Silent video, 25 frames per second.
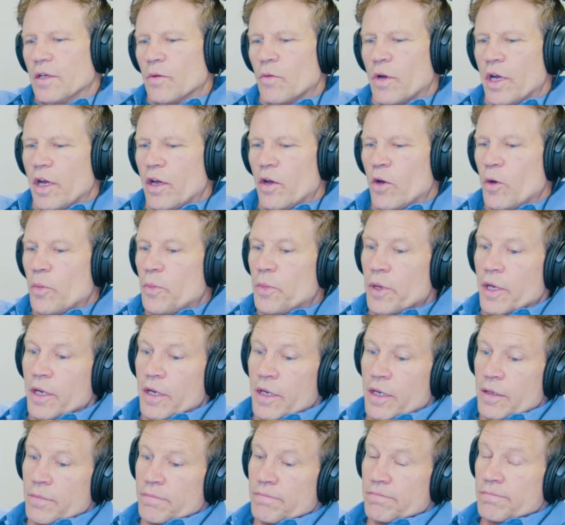Well,
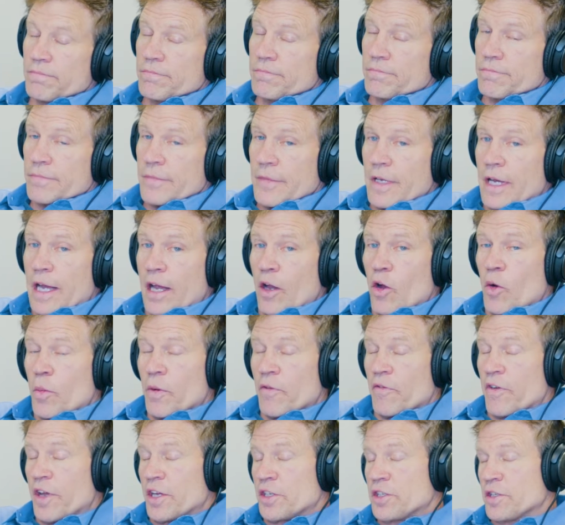I hope
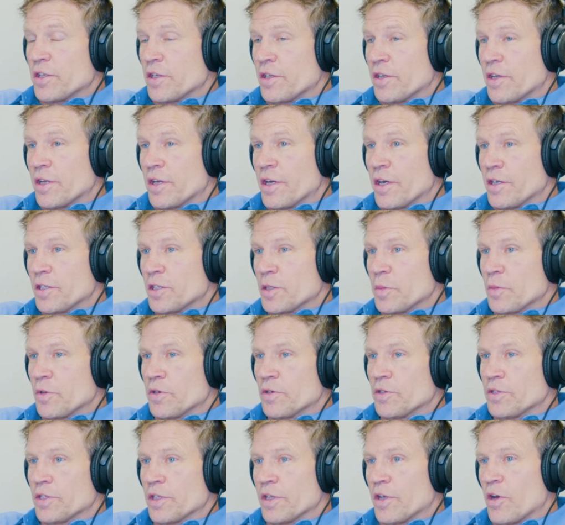eventually the
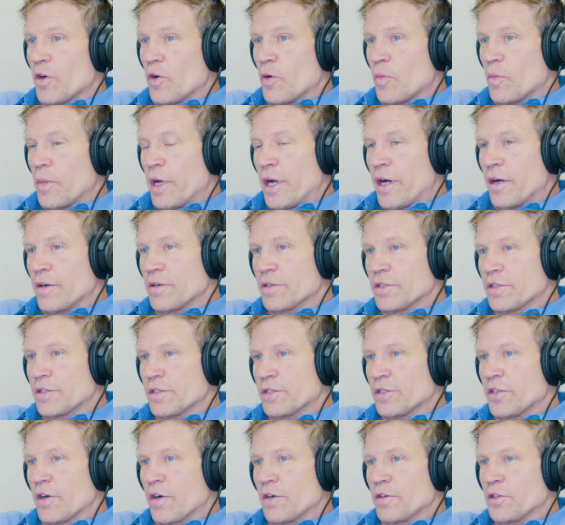customers and the home buyers
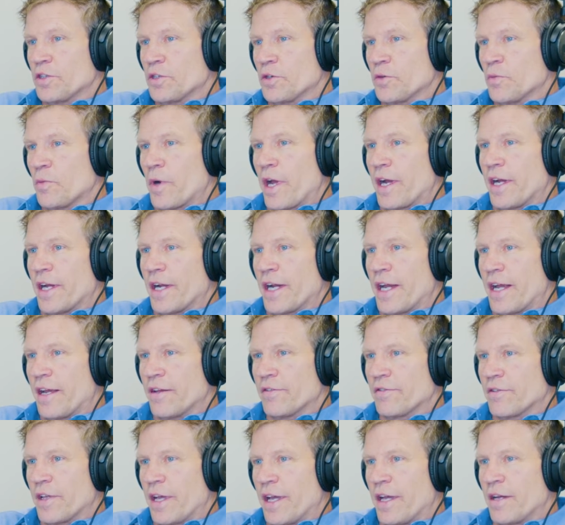start to
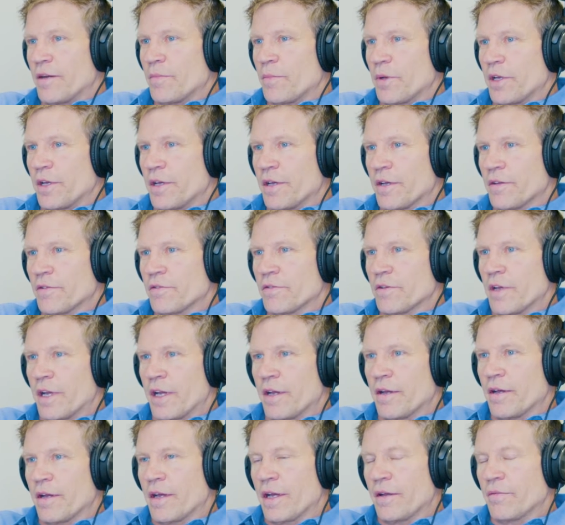recognize that, because
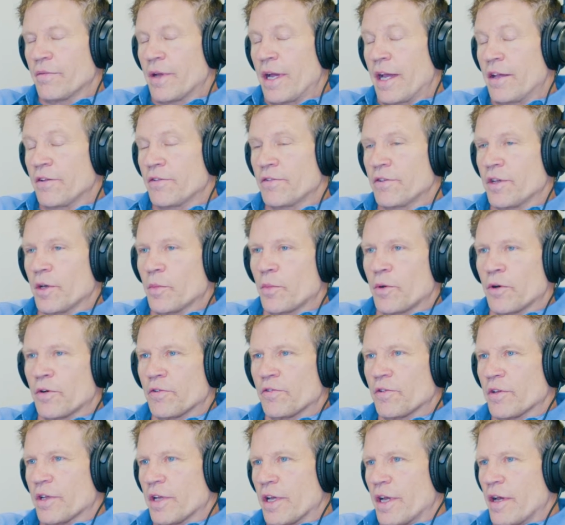I see it
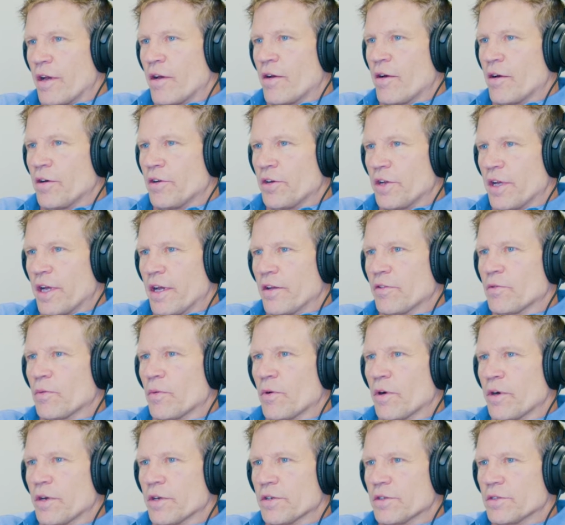personally how hard you guys
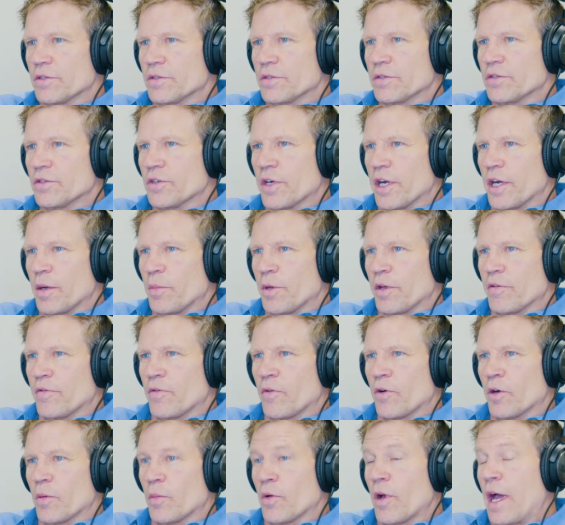work in trying to be
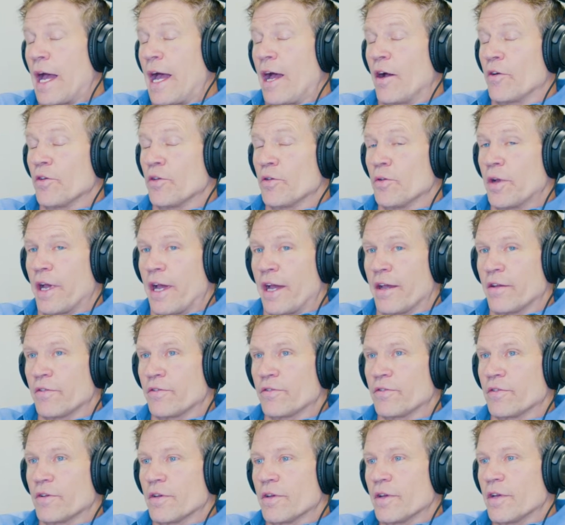affordable. How you
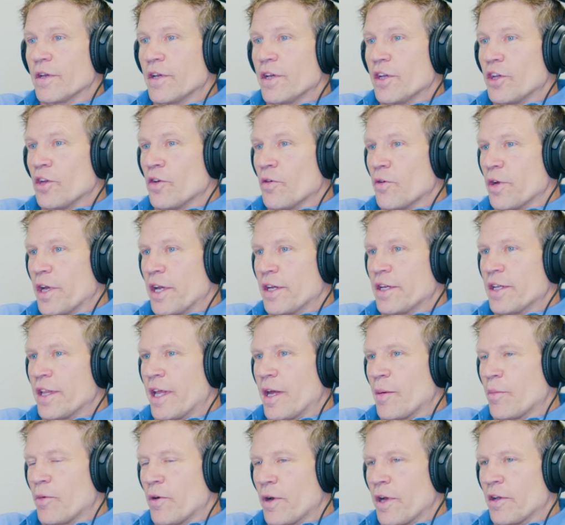guys, get to
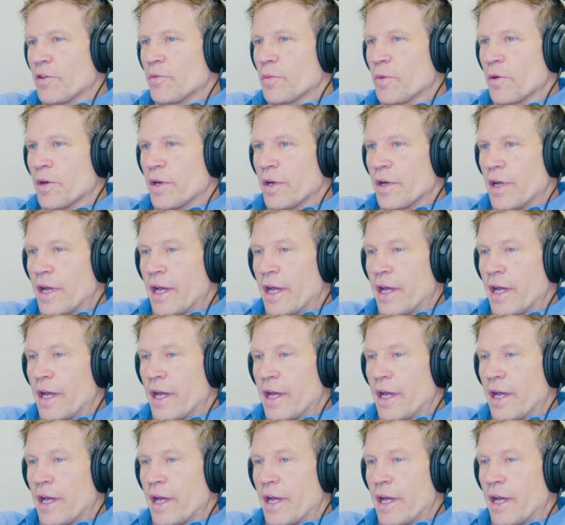that price point.